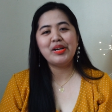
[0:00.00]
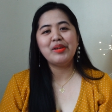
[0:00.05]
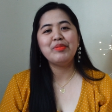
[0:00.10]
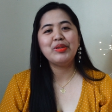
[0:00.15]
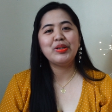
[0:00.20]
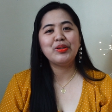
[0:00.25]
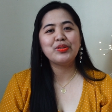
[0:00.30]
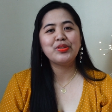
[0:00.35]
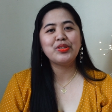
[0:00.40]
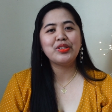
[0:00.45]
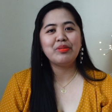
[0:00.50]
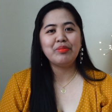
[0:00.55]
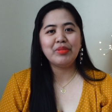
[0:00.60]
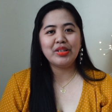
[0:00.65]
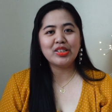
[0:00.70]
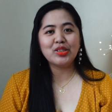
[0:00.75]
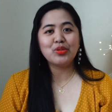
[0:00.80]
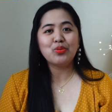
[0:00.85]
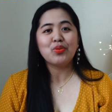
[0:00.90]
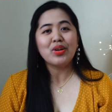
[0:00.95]
amigos and
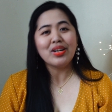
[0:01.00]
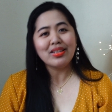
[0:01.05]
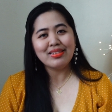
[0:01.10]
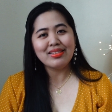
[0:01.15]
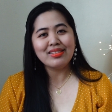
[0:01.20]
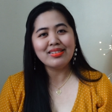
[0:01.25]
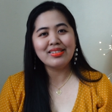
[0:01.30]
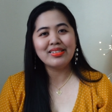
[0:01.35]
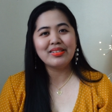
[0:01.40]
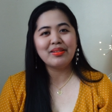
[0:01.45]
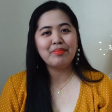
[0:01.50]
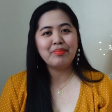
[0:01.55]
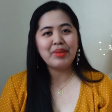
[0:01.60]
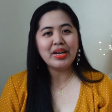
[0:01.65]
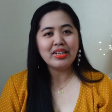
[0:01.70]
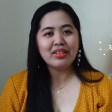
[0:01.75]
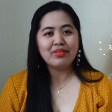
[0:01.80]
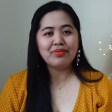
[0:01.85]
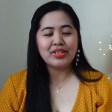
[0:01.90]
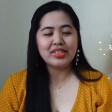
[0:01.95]
amigas, what is the
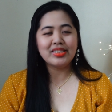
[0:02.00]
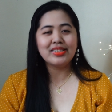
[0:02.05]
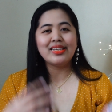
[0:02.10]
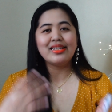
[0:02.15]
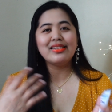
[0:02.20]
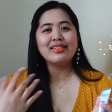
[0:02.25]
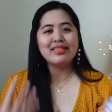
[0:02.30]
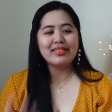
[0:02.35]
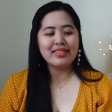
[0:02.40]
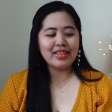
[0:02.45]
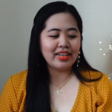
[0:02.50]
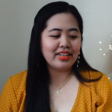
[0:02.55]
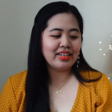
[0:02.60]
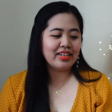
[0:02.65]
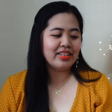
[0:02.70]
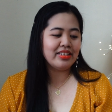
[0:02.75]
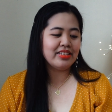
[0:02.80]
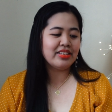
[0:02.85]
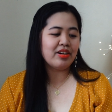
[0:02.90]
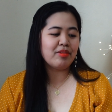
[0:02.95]
benefits in
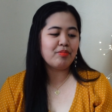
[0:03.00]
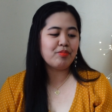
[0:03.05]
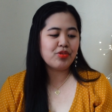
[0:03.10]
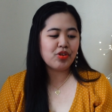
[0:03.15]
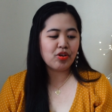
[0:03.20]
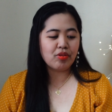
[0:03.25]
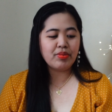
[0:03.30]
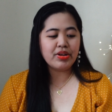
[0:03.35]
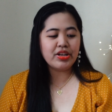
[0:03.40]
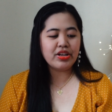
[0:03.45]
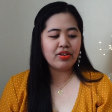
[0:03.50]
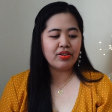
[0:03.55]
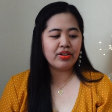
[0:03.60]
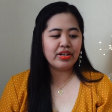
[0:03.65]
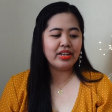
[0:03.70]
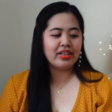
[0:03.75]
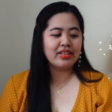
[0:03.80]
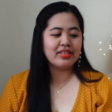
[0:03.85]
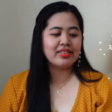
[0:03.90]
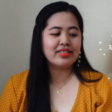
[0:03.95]
taking the
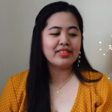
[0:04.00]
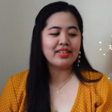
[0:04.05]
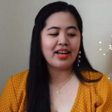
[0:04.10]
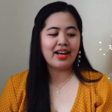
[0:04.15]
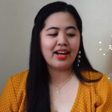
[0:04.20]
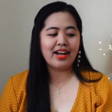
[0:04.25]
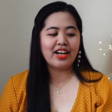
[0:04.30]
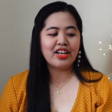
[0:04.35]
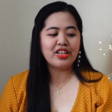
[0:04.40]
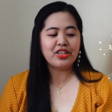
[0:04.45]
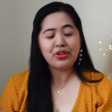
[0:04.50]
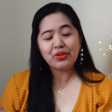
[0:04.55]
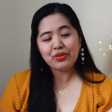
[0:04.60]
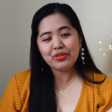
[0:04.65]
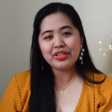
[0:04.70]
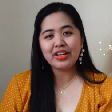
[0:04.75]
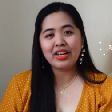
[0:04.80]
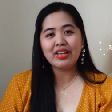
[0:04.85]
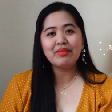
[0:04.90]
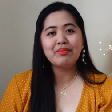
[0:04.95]
probiotics uh,
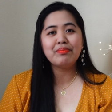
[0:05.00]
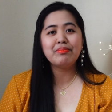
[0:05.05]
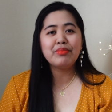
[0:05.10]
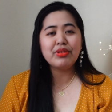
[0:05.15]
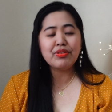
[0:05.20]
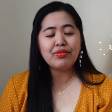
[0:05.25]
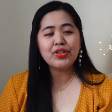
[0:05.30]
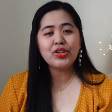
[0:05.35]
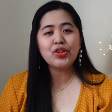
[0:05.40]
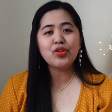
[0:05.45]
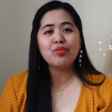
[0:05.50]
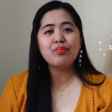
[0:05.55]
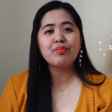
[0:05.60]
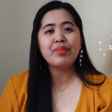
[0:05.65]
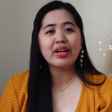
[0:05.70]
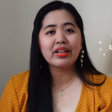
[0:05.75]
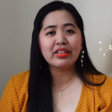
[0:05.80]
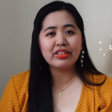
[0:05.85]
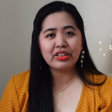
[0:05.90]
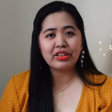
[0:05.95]
NewGen
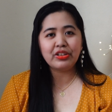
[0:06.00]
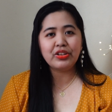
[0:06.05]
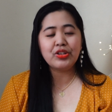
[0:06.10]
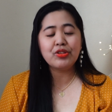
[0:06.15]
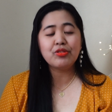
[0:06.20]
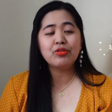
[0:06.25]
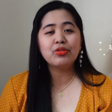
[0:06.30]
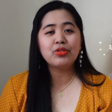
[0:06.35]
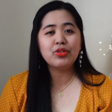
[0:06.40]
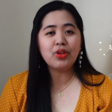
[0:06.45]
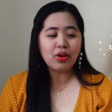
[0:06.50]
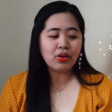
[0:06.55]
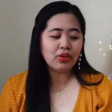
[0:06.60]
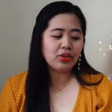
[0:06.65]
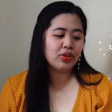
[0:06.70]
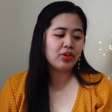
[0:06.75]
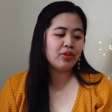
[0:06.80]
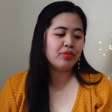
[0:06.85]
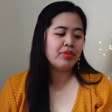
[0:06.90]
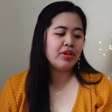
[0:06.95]
Bifidobacterium
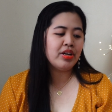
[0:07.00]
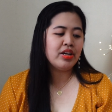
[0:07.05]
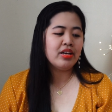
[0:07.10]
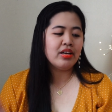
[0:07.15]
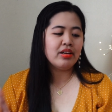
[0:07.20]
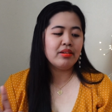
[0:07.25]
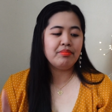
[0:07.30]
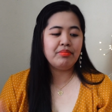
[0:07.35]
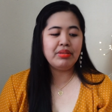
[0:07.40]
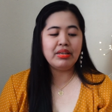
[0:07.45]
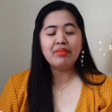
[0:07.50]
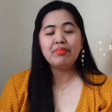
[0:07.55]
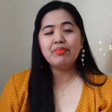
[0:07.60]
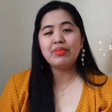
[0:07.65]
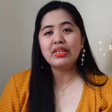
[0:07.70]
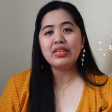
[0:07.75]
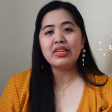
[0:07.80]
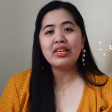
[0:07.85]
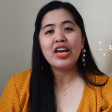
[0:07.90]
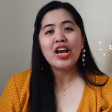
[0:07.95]
longum B
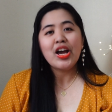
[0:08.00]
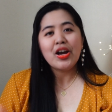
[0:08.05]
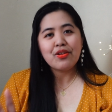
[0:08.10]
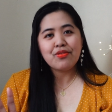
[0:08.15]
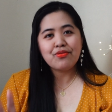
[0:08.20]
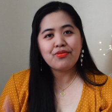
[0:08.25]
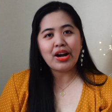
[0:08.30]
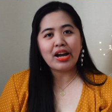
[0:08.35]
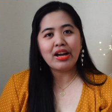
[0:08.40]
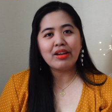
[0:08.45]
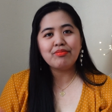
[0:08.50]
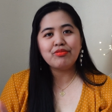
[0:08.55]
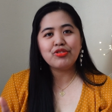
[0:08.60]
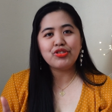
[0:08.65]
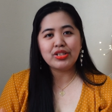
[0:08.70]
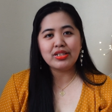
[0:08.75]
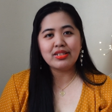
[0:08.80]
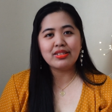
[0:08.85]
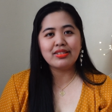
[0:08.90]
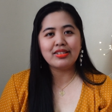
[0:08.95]
B five
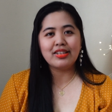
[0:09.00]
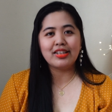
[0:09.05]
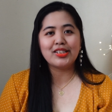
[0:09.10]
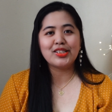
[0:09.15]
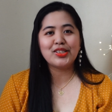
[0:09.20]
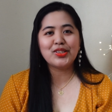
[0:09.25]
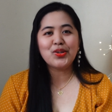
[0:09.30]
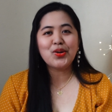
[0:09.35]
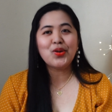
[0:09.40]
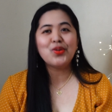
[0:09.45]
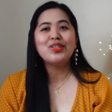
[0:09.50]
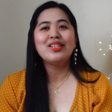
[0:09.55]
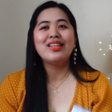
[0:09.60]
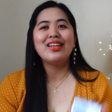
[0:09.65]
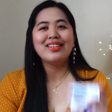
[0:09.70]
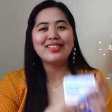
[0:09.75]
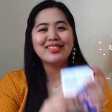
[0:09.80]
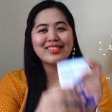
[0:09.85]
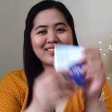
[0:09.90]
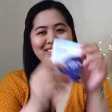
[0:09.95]
three six? So
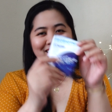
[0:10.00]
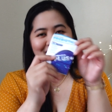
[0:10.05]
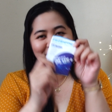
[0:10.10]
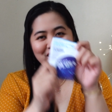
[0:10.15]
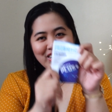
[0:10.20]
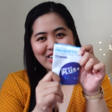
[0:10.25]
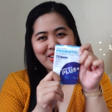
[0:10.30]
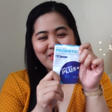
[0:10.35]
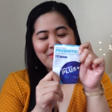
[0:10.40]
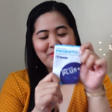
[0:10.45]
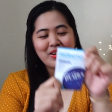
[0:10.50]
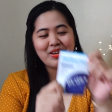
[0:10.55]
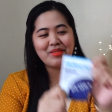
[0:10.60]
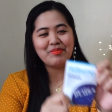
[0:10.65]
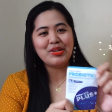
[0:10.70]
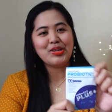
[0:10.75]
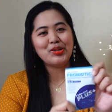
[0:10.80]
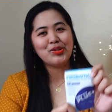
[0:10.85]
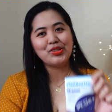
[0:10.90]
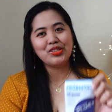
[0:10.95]
let's read it, my
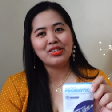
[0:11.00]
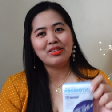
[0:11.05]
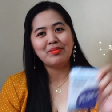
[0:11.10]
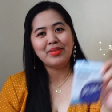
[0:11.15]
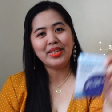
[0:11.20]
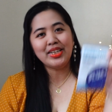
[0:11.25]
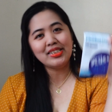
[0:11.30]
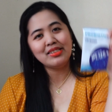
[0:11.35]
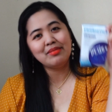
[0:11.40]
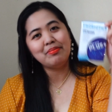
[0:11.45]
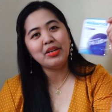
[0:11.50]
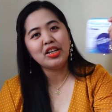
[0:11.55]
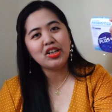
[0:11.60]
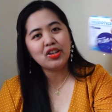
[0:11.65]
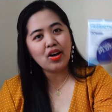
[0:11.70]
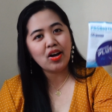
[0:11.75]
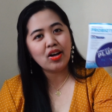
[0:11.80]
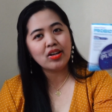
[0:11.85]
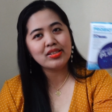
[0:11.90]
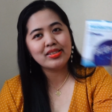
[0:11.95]
amigos and amigas,
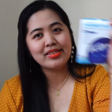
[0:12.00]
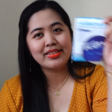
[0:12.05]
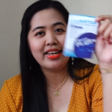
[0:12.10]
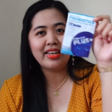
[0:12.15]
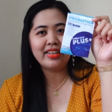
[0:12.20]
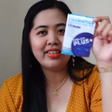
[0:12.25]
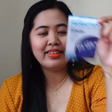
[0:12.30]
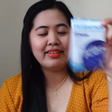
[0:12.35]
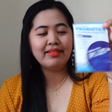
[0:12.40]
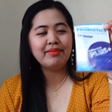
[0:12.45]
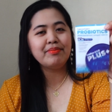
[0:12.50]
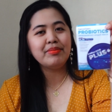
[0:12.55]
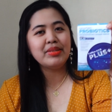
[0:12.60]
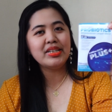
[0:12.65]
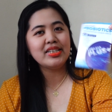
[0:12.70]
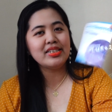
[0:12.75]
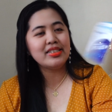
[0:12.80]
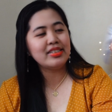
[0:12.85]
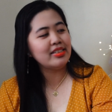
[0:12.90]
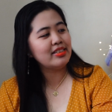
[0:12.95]
because they give
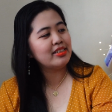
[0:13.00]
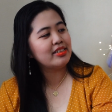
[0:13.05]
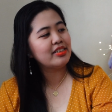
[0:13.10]
me this